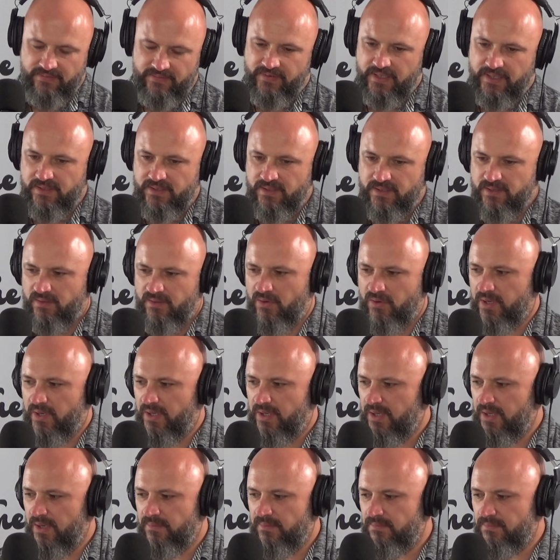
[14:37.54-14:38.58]
it's like
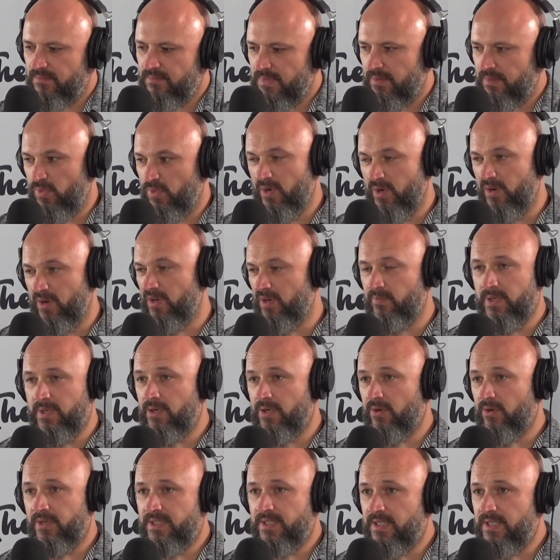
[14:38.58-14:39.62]
um, it might only be
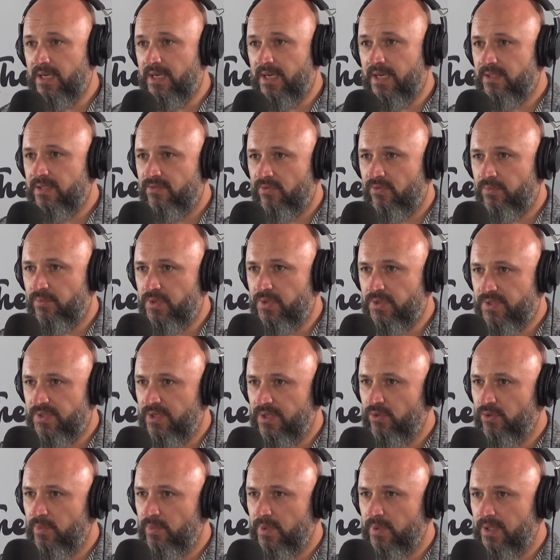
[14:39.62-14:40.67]
90 days from your
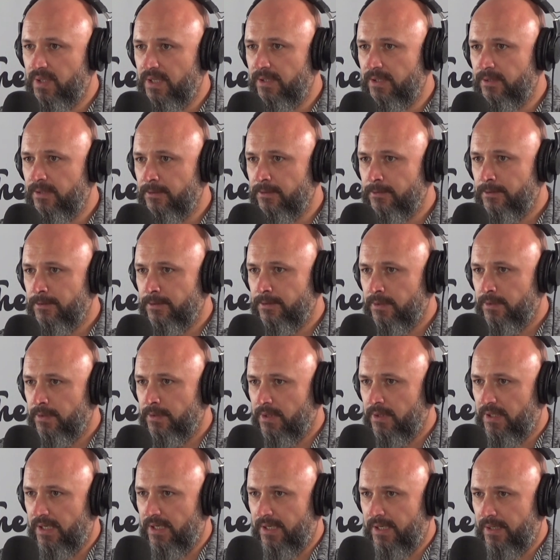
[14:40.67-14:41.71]
settlement date.
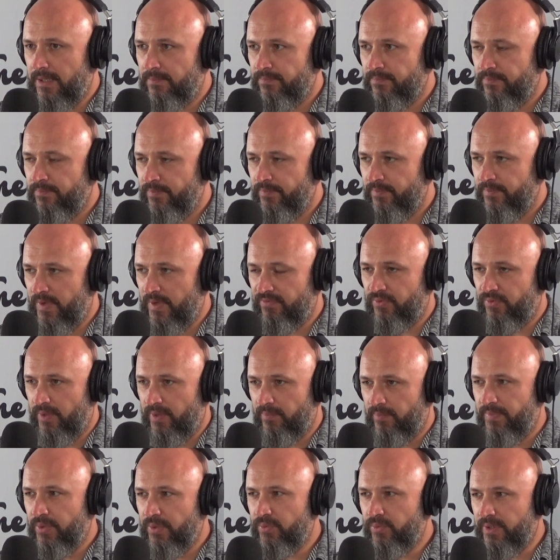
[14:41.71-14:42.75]
Um, but for the
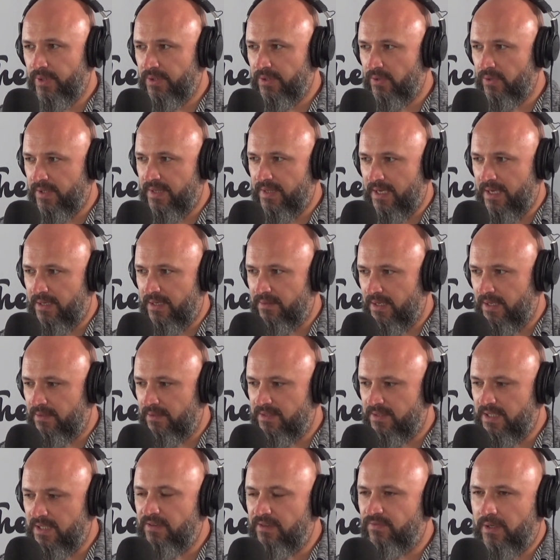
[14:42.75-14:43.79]
building, like that, that
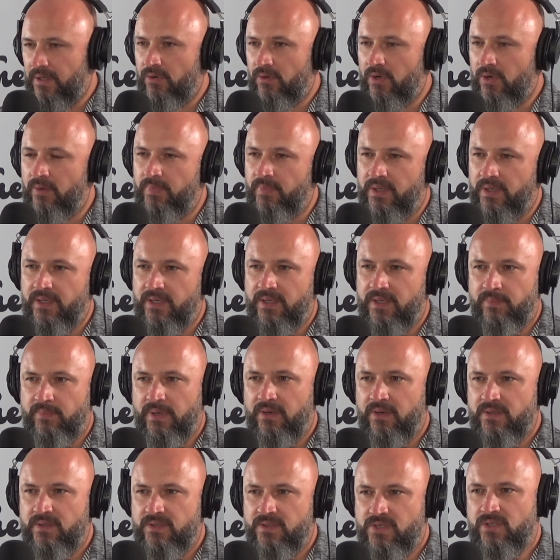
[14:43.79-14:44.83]
defect liability period
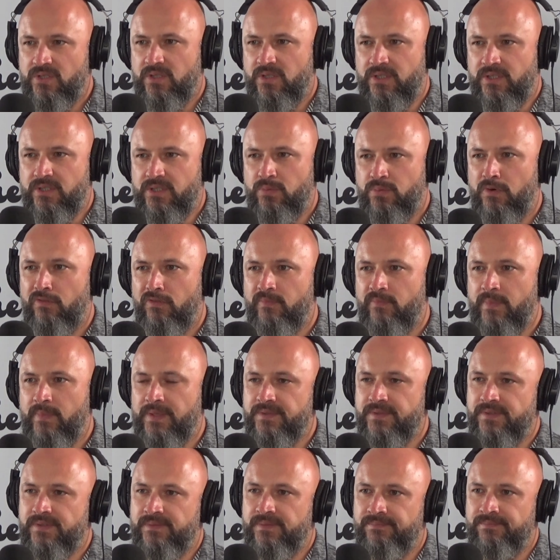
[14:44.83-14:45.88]
is usually 12 months.
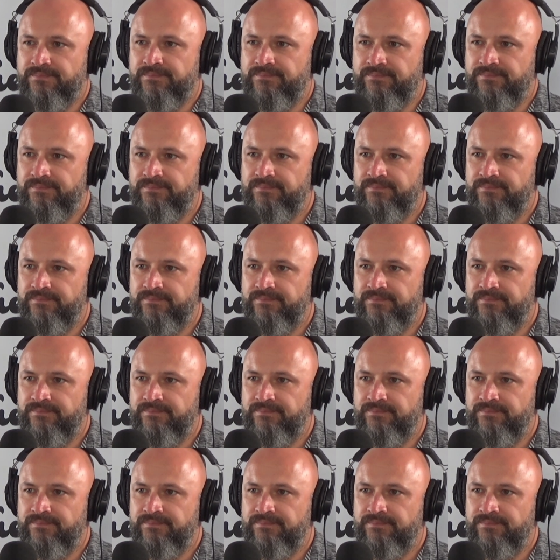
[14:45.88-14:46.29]
Mm.